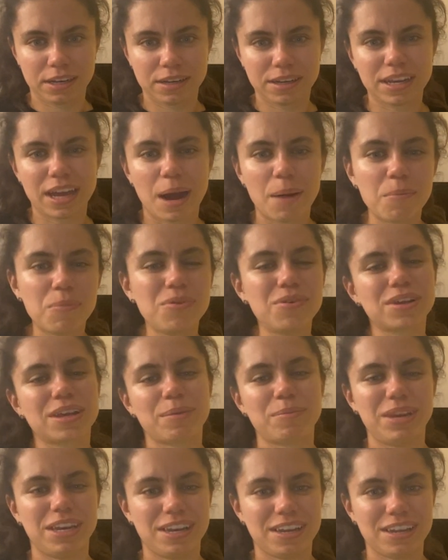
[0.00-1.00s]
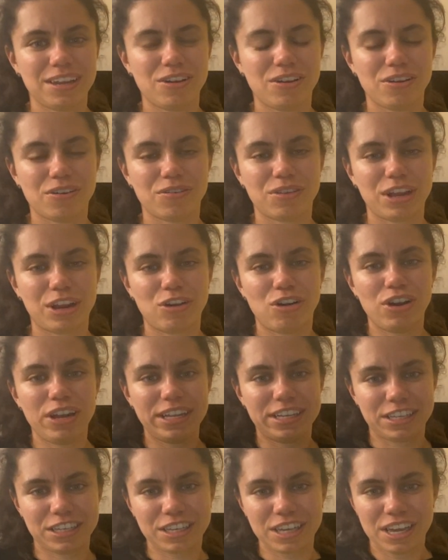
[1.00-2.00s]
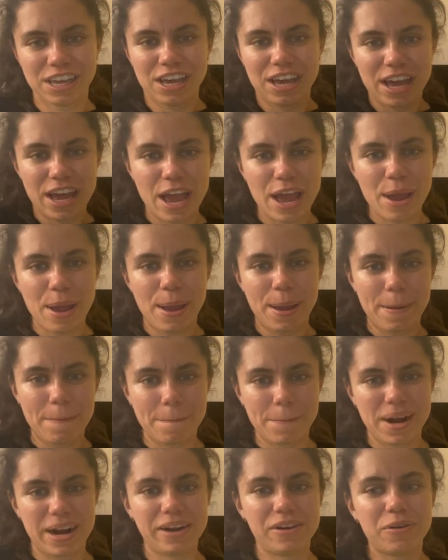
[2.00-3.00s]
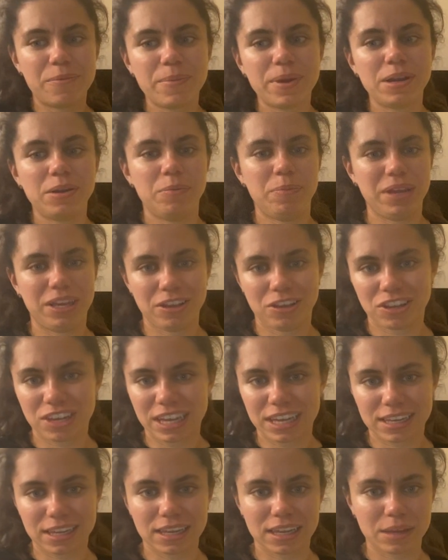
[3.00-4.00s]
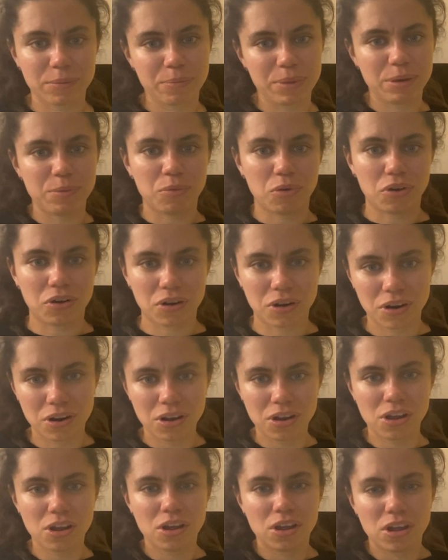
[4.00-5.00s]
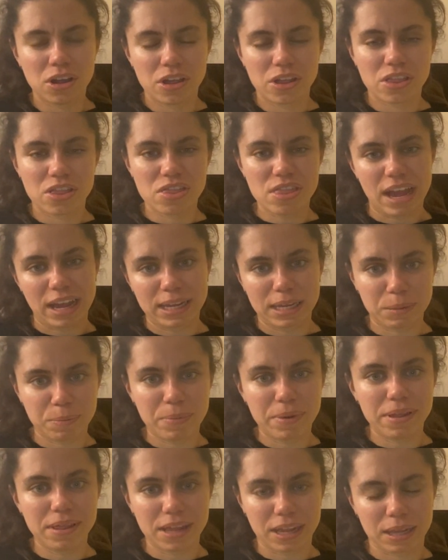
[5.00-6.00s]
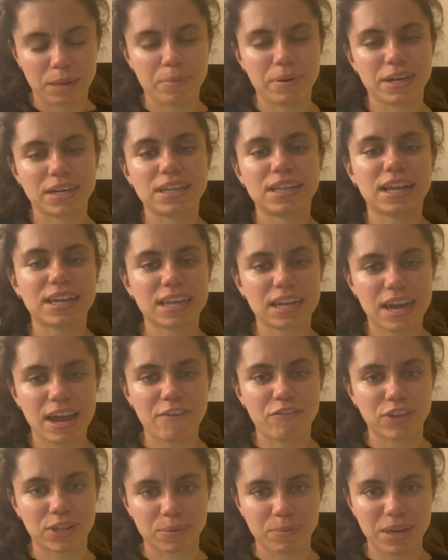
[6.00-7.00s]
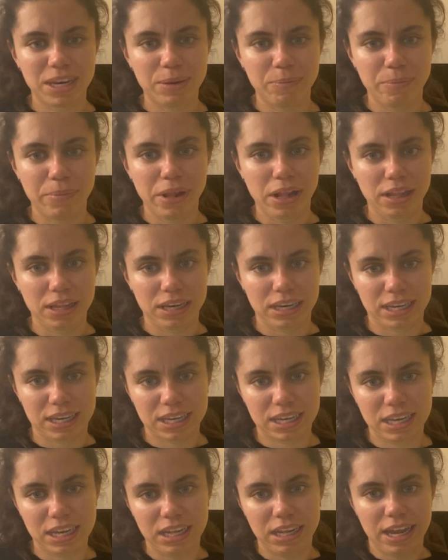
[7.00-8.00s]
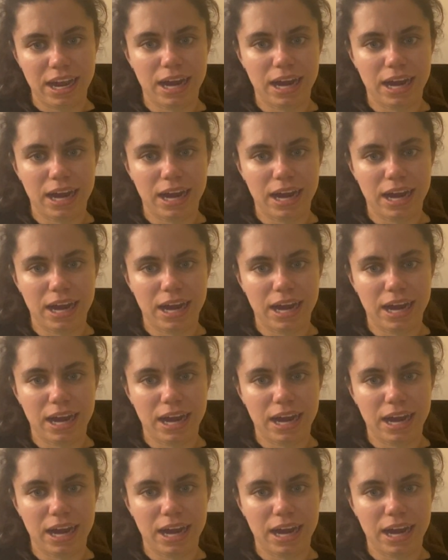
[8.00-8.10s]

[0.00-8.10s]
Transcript: campus. I mean, a lot of the college environment, because King's is a bit more dispersed. It doesn't have as many buildings in the